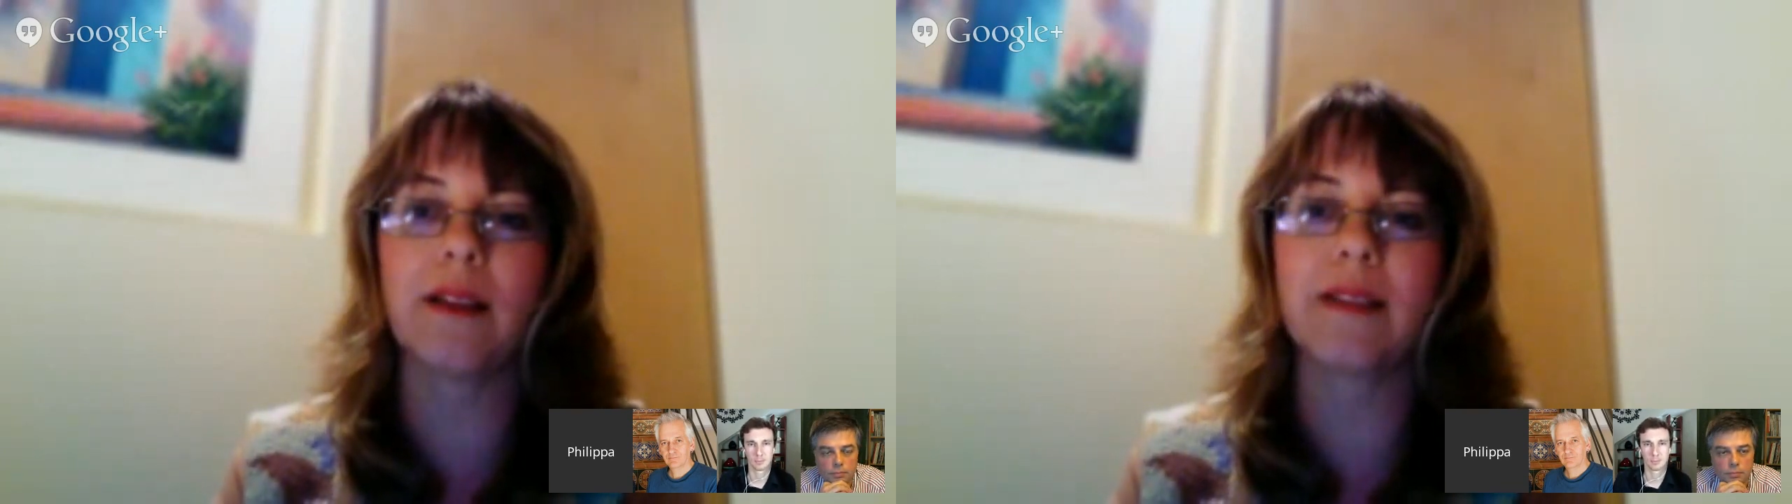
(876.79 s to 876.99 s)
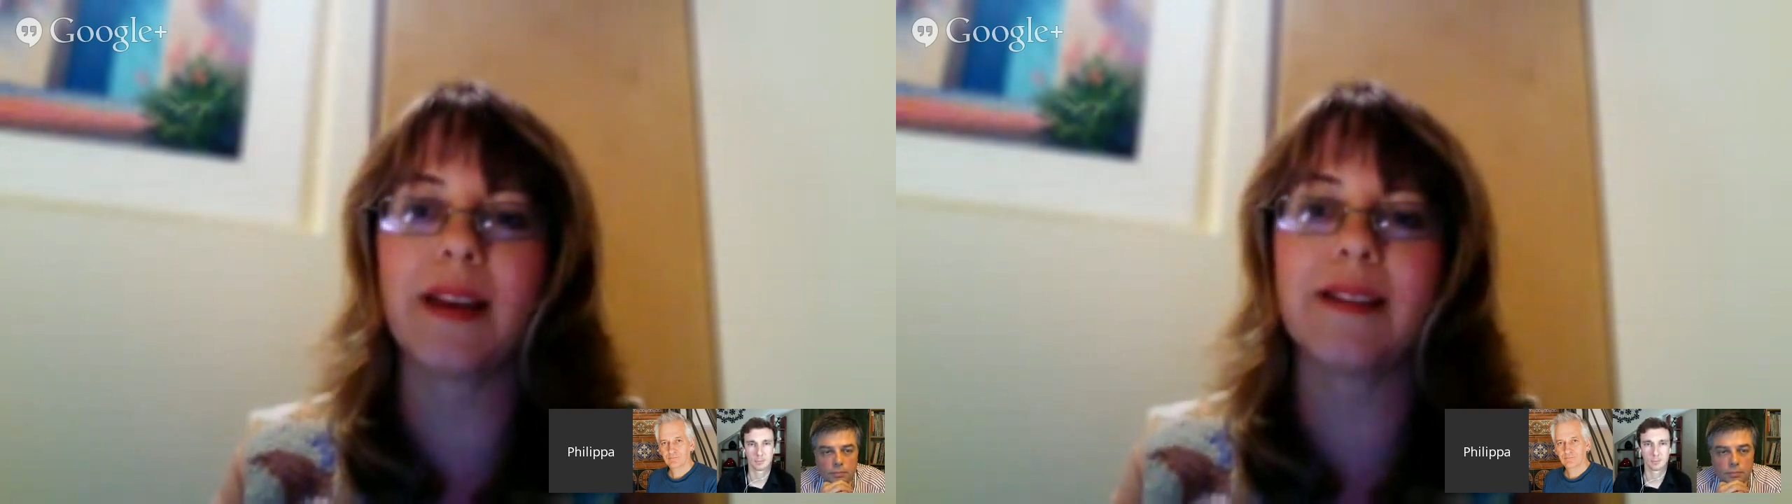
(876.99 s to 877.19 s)

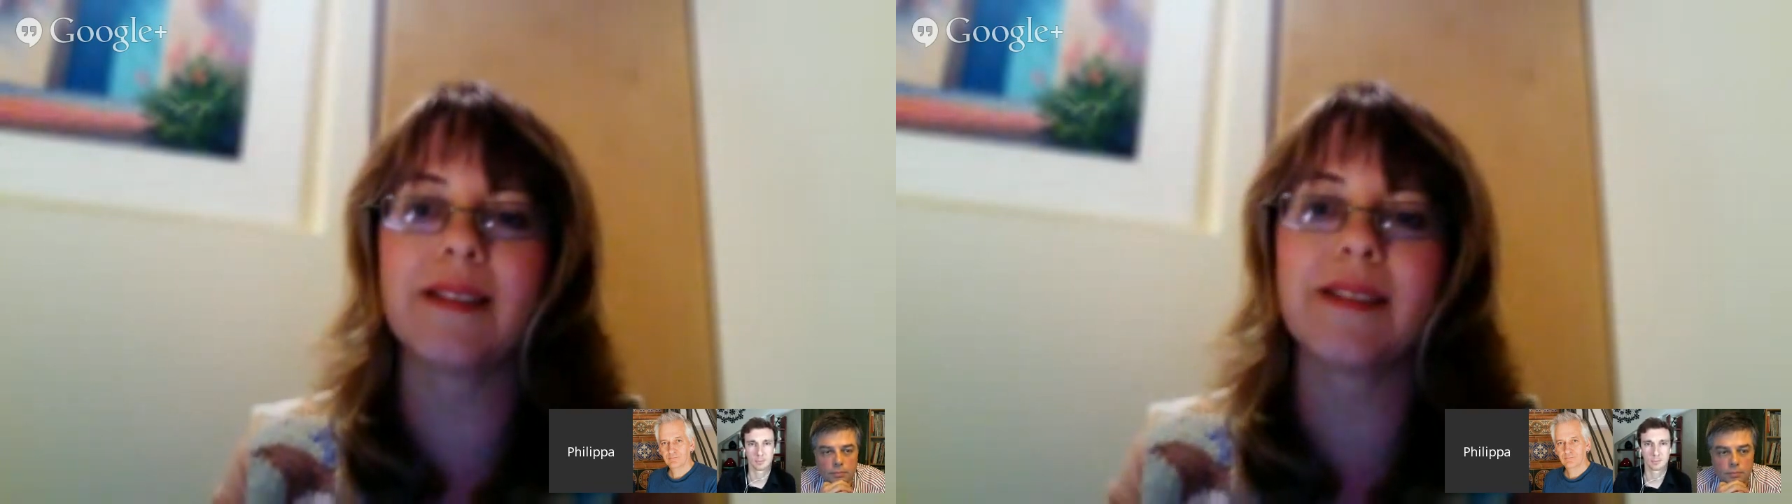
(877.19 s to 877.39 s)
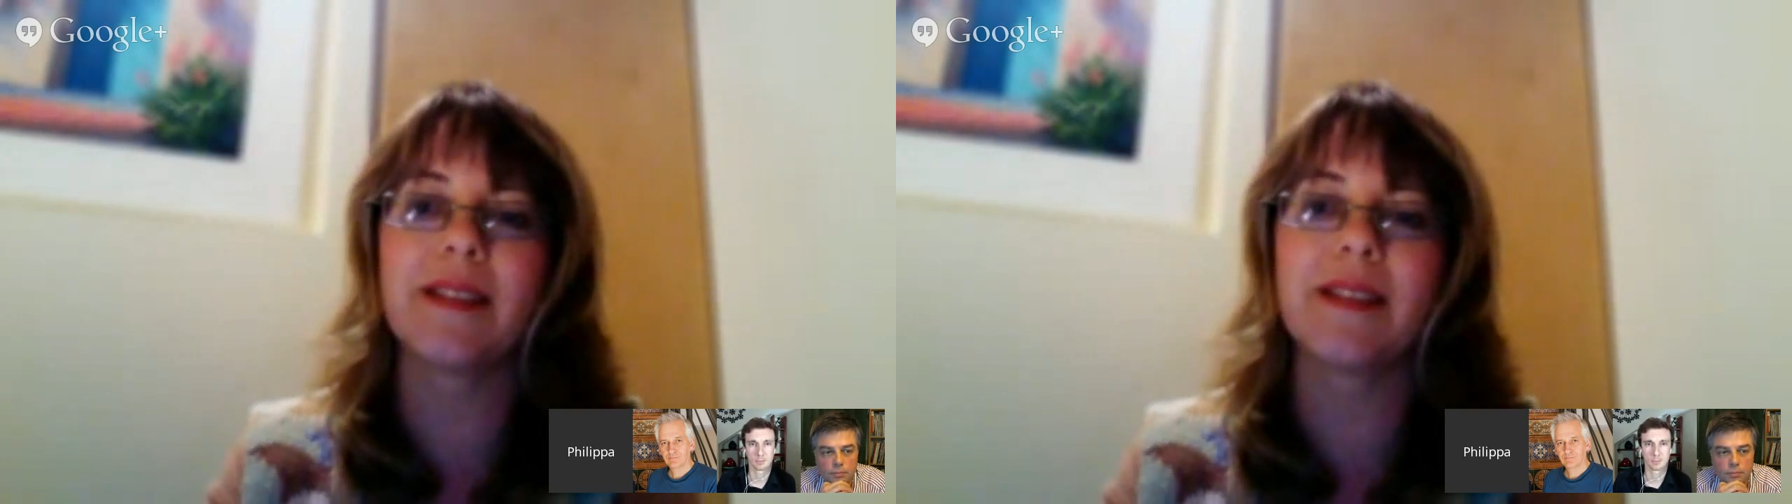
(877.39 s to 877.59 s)
And
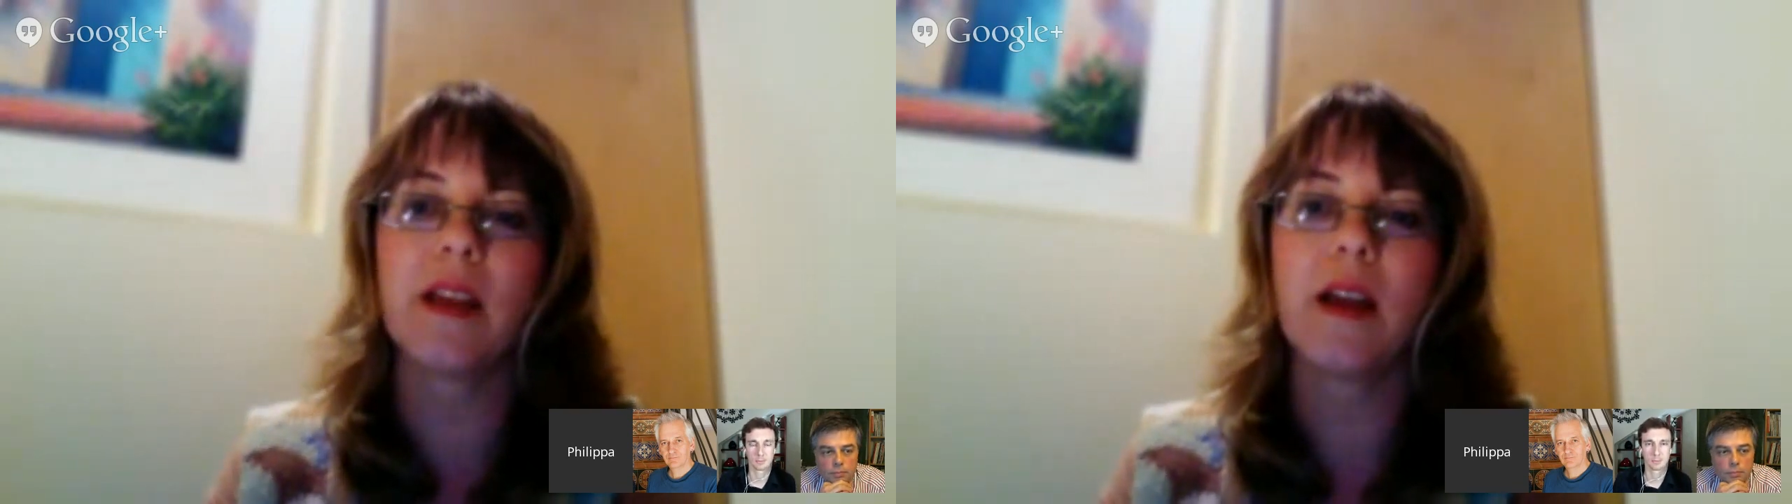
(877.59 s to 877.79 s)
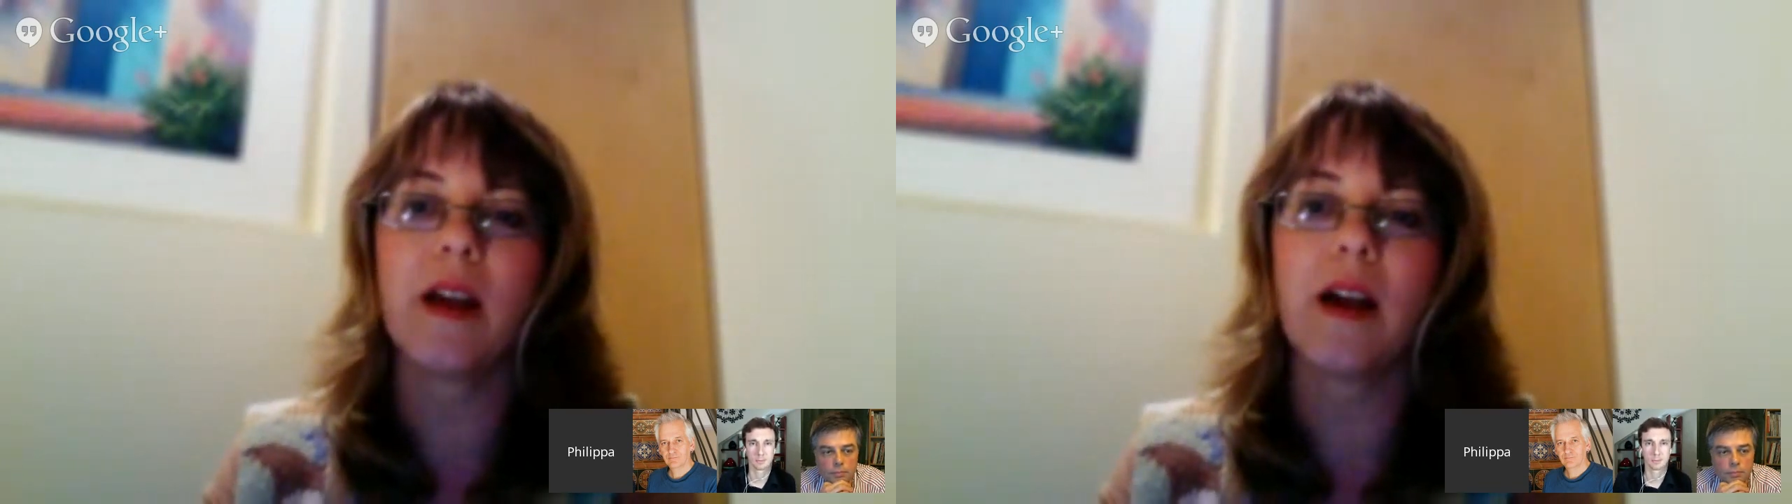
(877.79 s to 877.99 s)

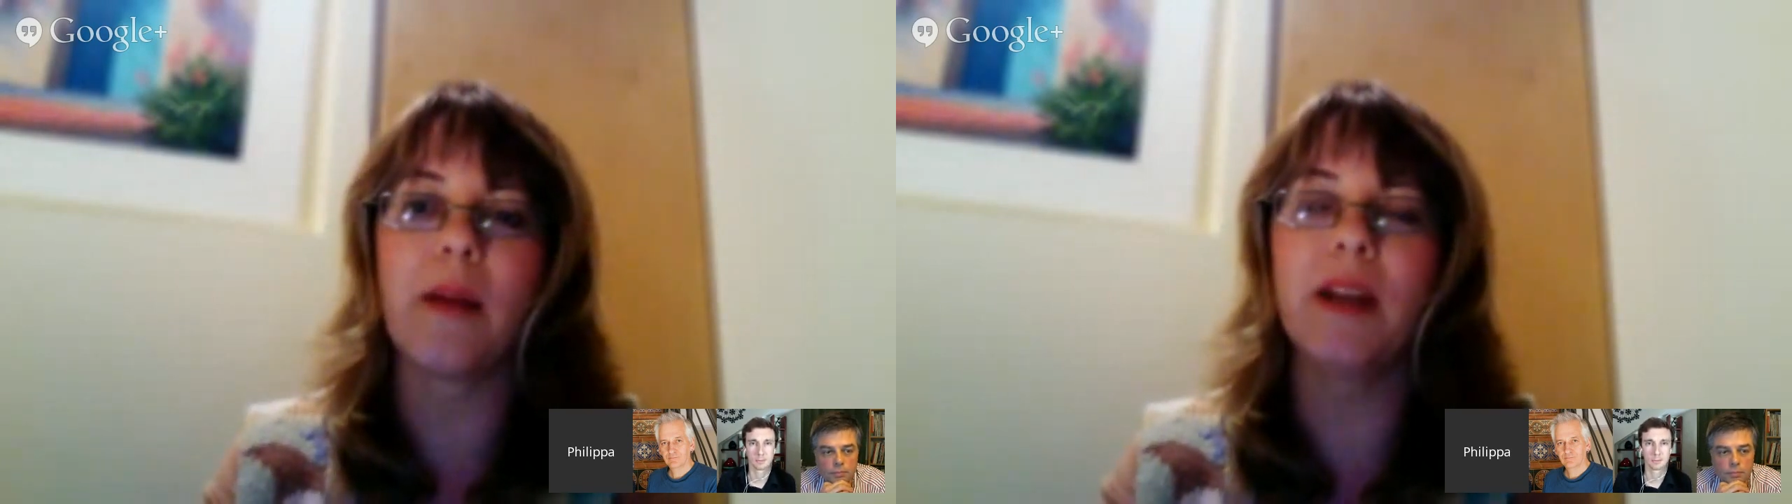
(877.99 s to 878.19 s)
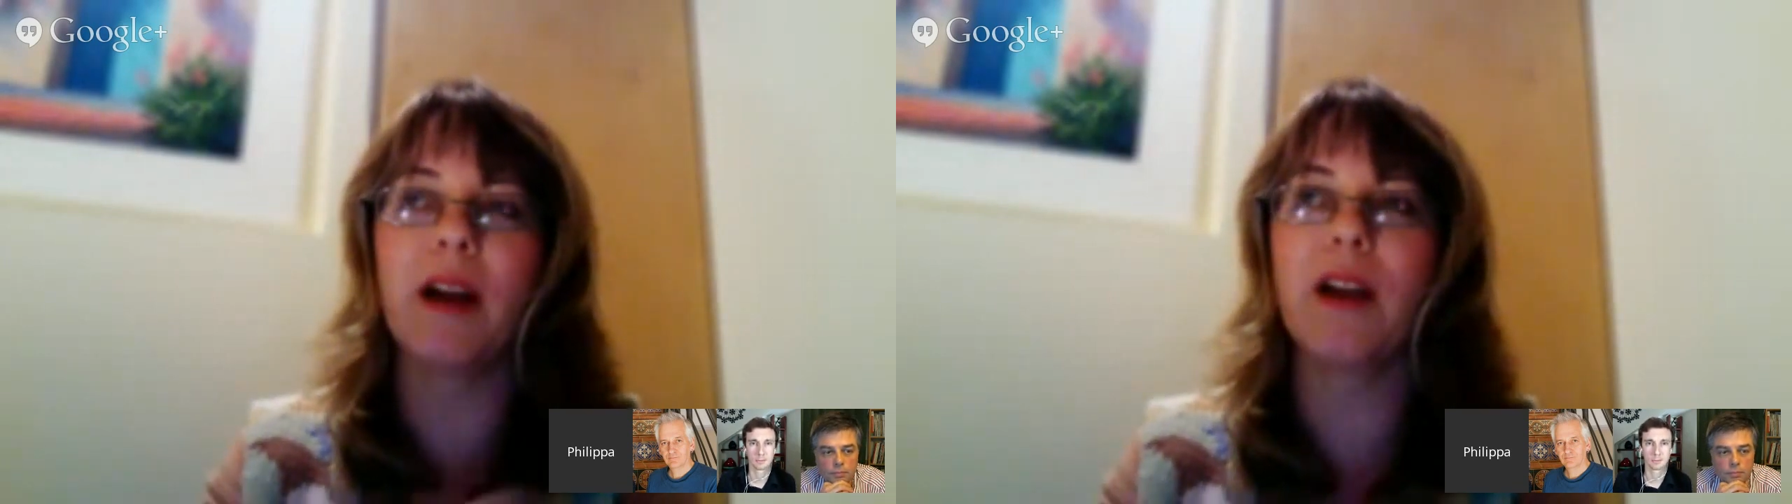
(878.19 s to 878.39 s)
I mean,